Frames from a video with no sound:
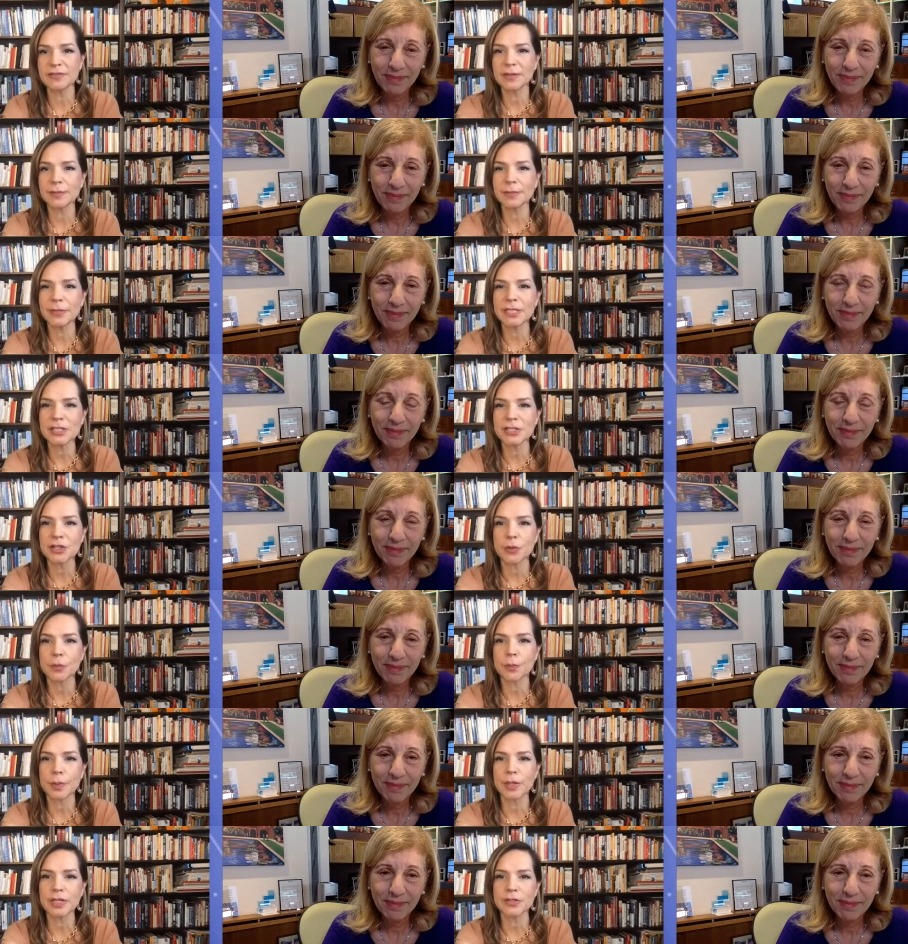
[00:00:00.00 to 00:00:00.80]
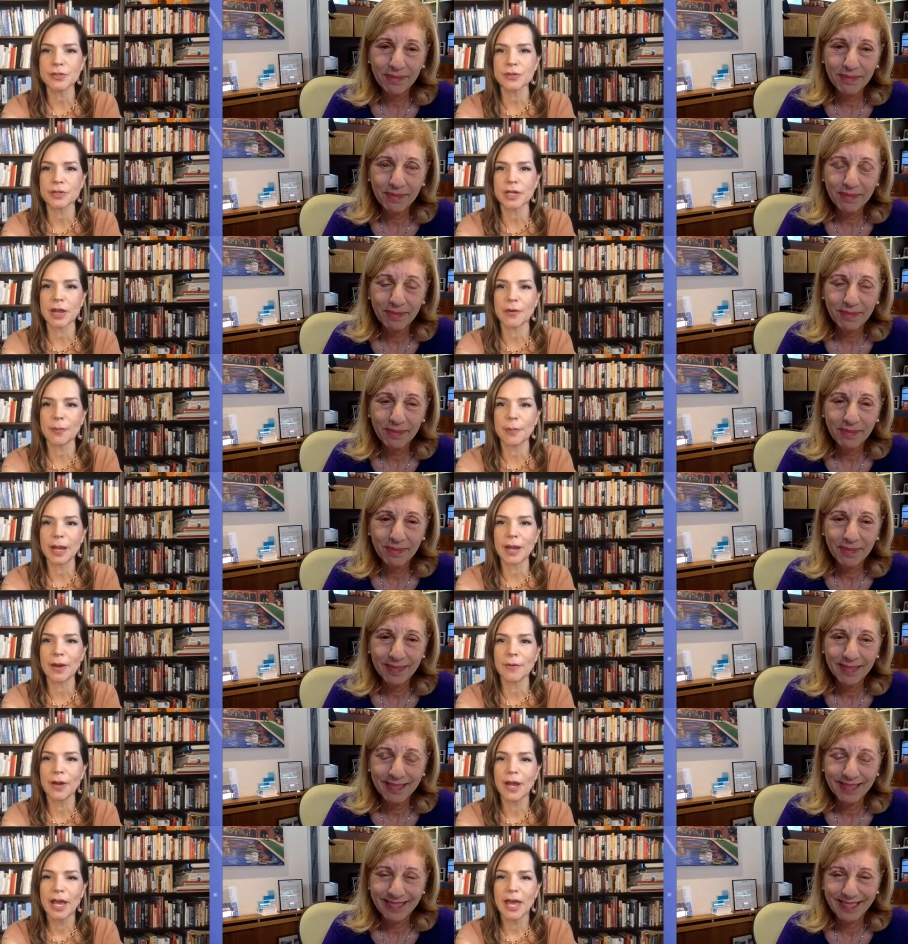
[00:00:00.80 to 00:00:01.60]
Speaker 1: I'm going to share a picture now
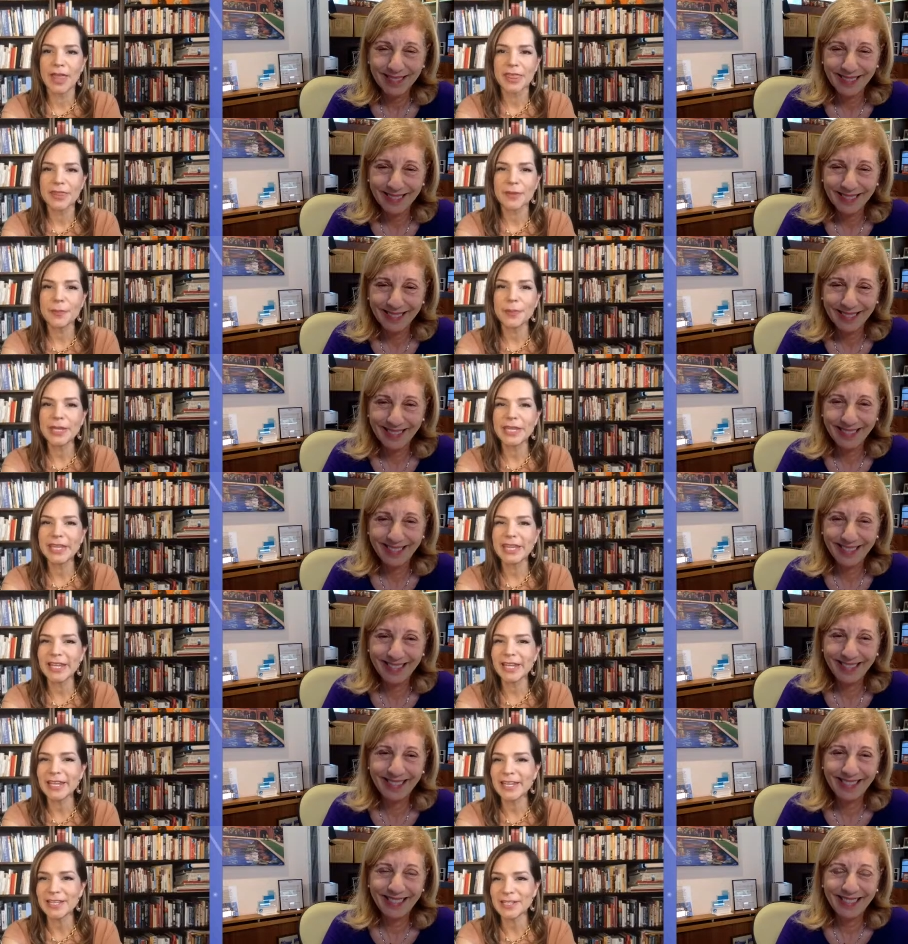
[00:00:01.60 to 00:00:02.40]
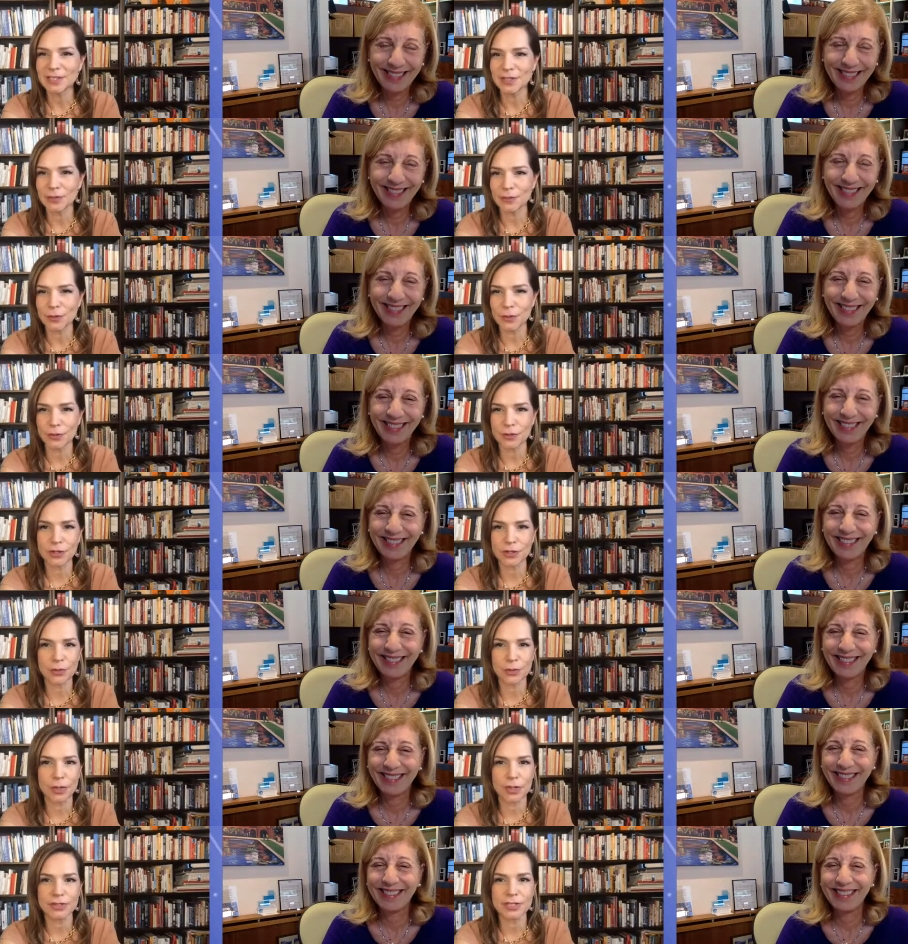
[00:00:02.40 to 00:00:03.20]
about the beginnings of your
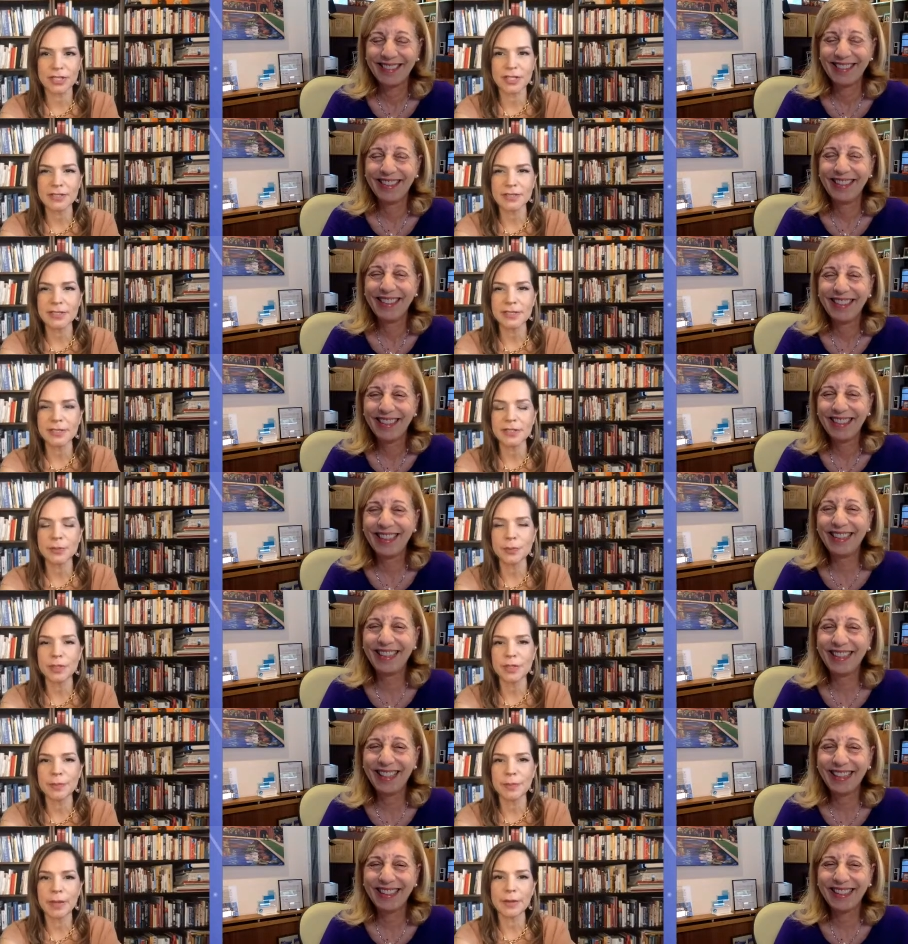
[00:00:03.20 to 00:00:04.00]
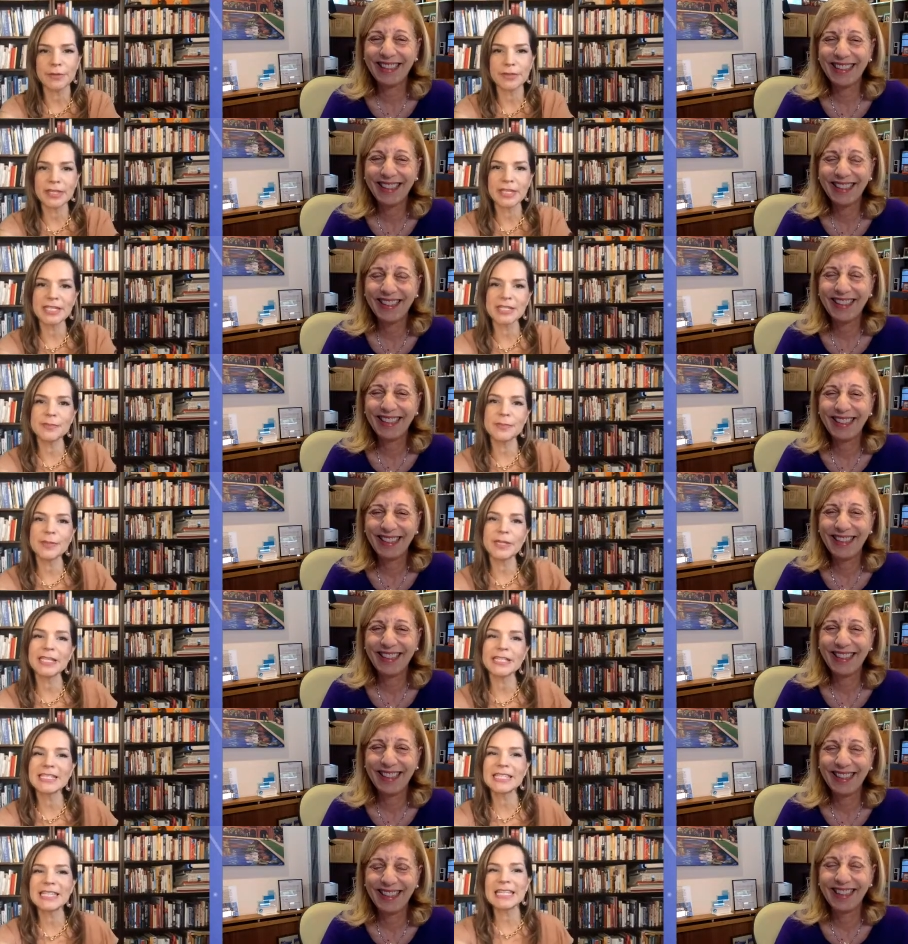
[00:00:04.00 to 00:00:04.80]
career. Tell us a little bit about this
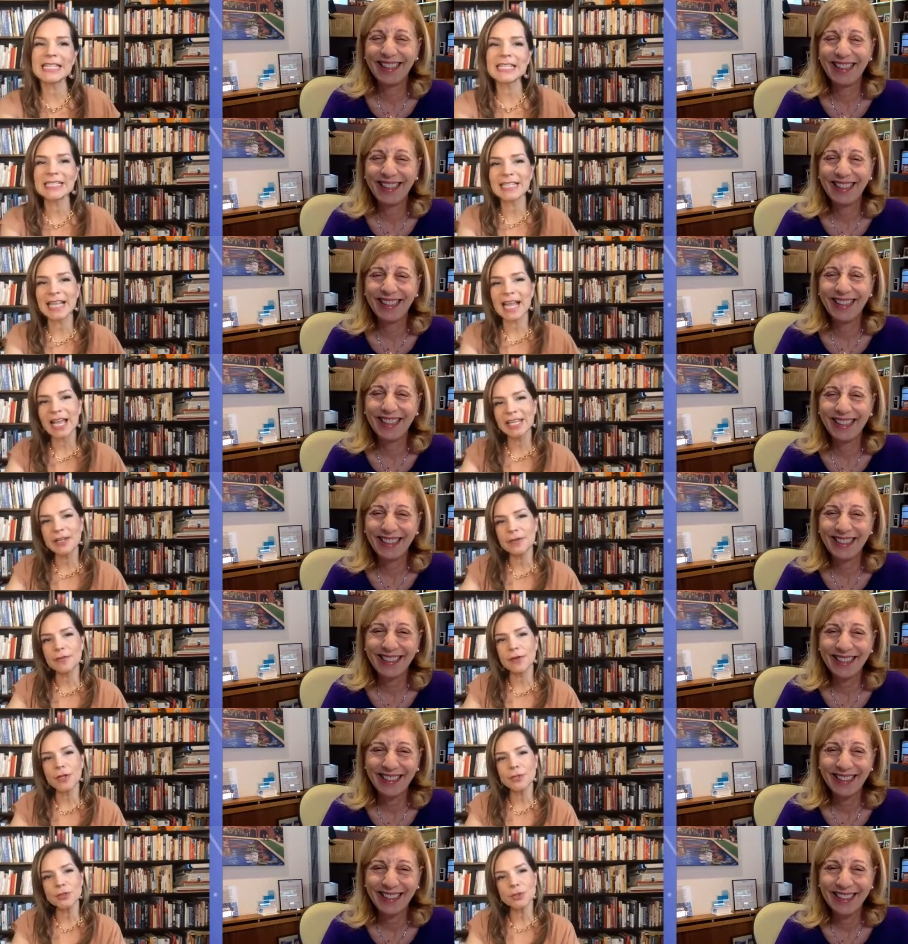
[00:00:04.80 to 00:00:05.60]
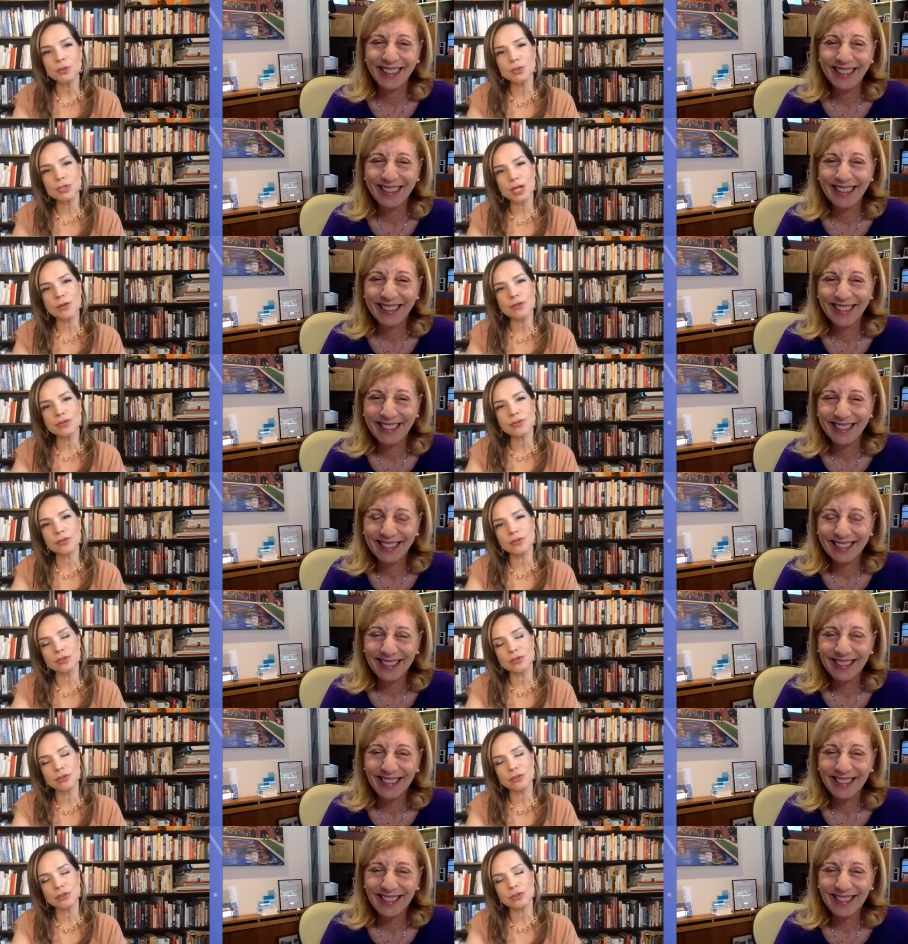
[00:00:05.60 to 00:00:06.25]
because this kind of also tells the